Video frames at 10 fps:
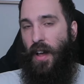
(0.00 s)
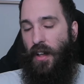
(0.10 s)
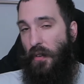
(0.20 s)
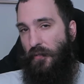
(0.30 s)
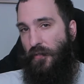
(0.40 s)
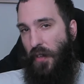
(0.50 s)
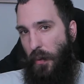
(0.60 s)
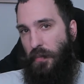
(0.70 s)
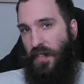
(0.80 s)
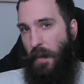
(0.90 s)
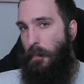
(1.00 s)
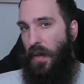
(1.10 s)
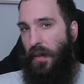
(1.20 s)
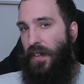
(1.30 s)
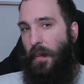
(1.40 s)
do you know the fumes
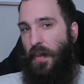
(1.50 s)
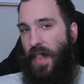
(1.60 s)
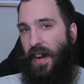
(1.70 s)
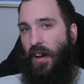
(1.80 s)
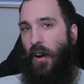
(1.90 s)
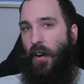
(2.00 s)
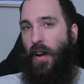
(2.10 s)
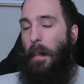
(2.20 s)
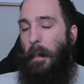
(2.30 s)
that built up in that car?